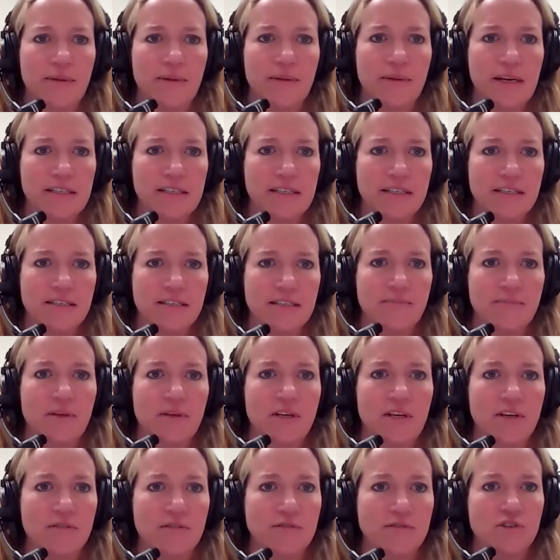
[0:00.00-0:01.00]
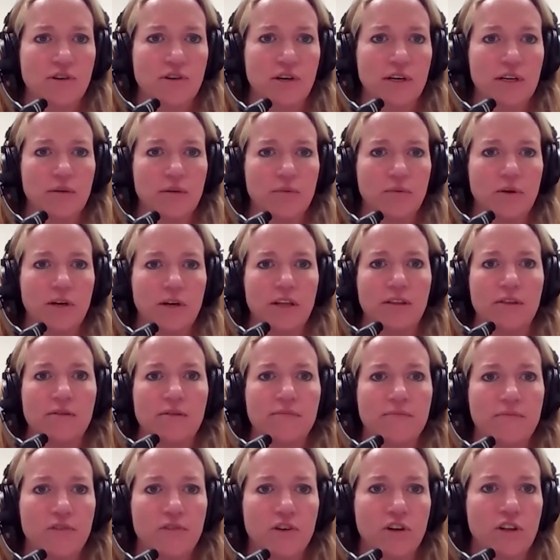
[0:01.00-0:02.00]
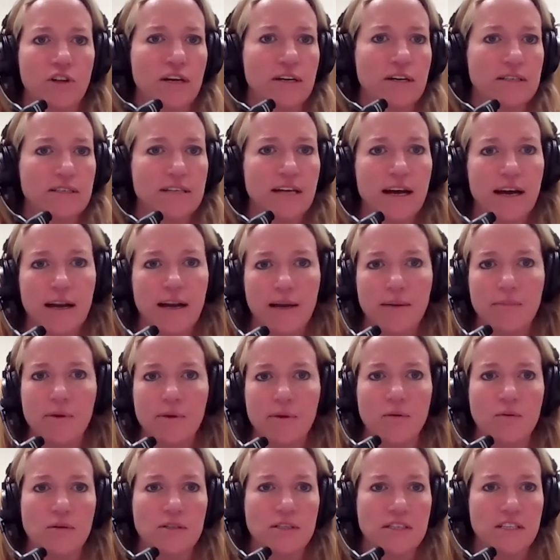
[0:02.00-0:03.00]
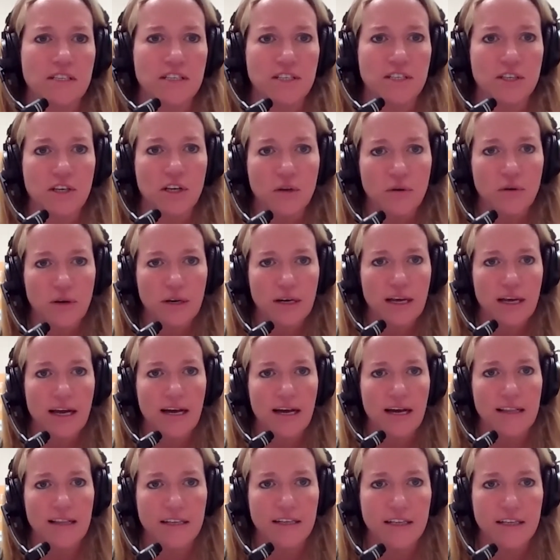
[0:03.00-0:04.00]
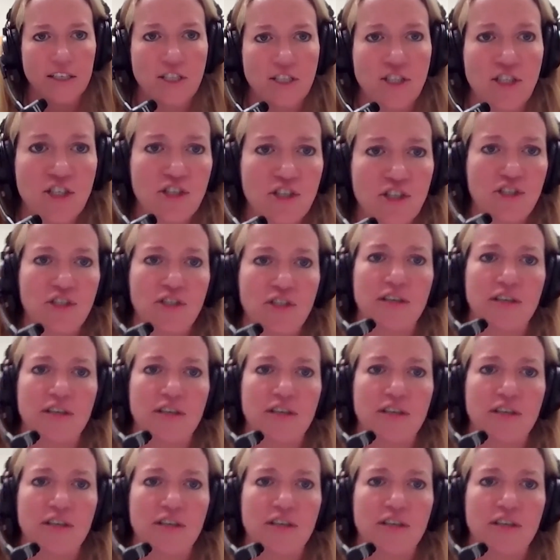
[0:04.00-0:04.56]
I mean, is this something you've struggled with for a long time, or was this new in college?